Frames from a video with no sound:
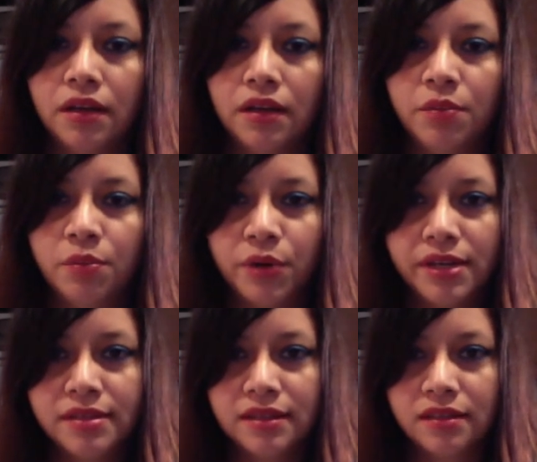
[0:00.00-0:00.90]

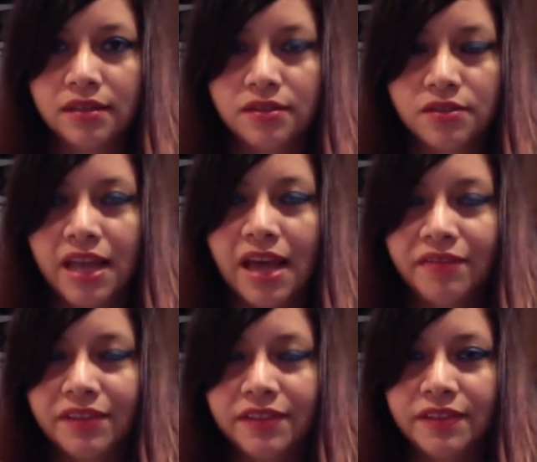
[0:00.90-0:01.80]
Embrace it. Just have
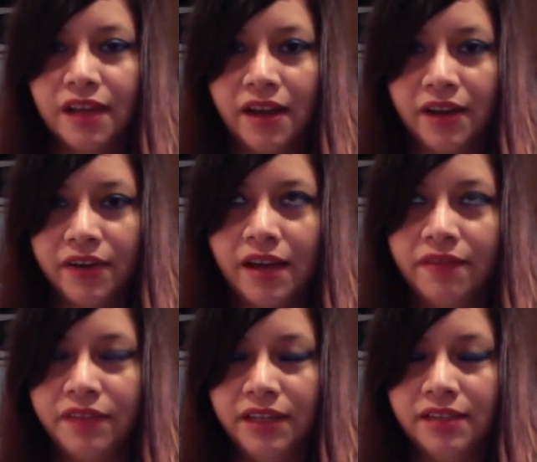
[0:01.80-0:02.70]
the desire,
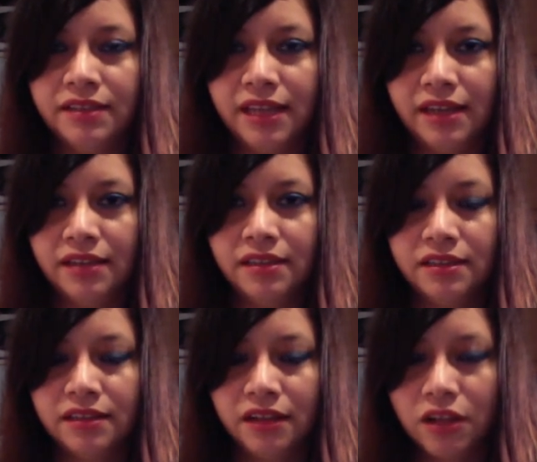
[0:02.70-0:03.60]
have the intent.
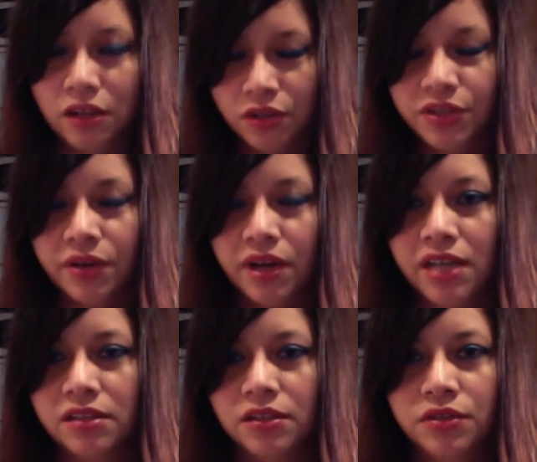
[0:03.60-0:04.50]
Close your
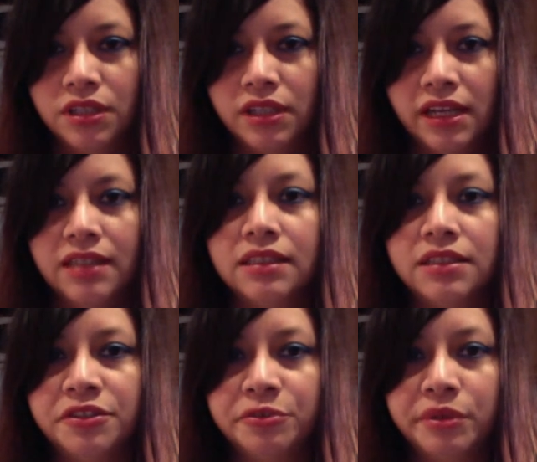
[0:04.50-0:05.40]
eyes. Closing the eyes
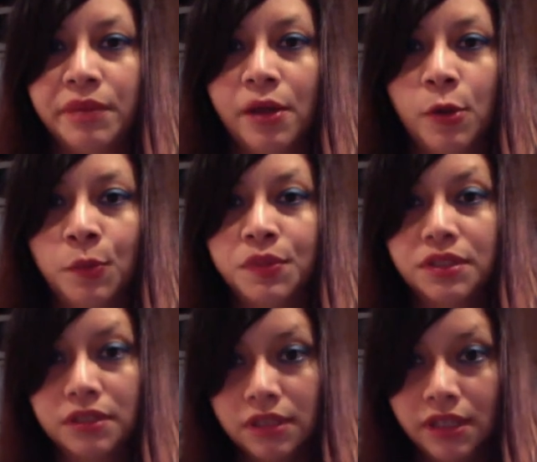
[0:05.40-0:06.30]
in the dream
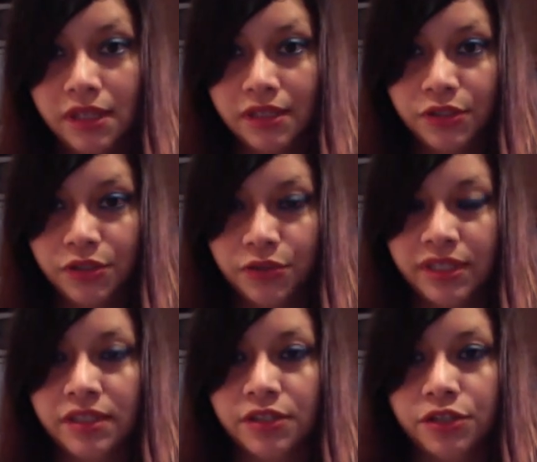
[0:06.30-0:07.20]
helps to
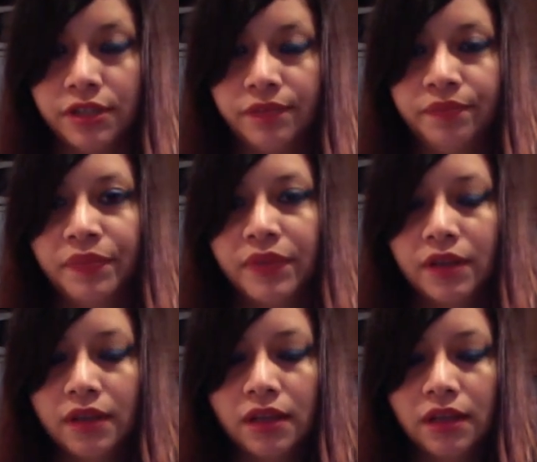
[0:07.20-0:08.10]
transition.
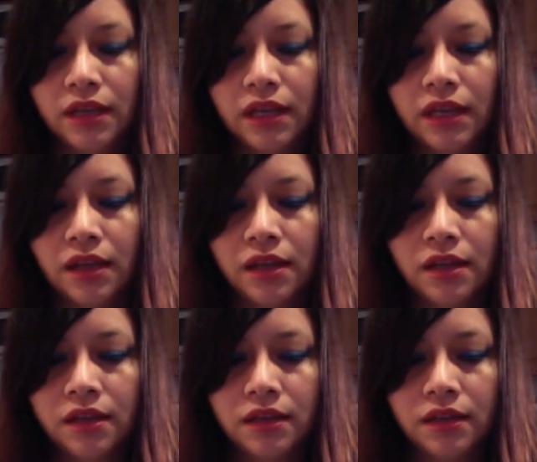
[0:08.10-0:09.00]

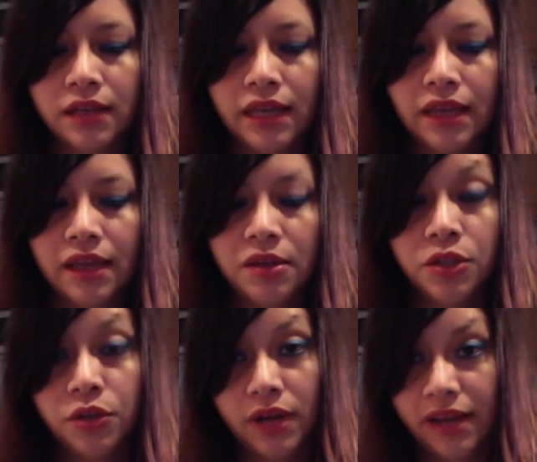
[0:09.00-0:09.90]

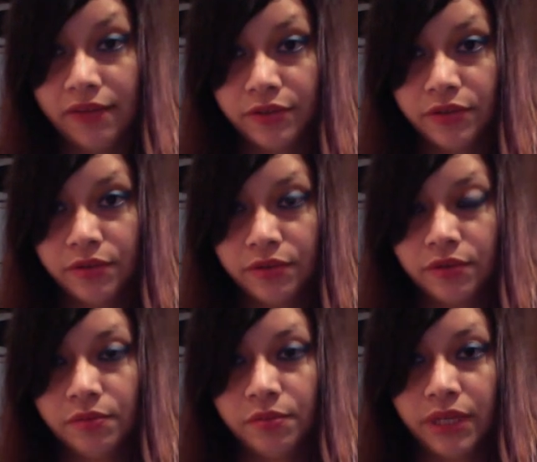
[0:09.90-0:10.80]
You don't have to,
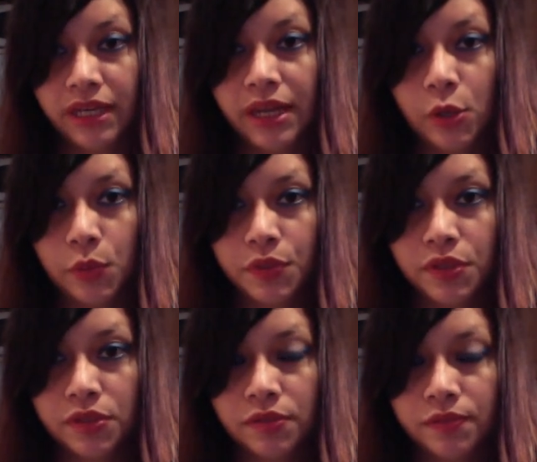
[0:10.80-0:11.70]
but it helps.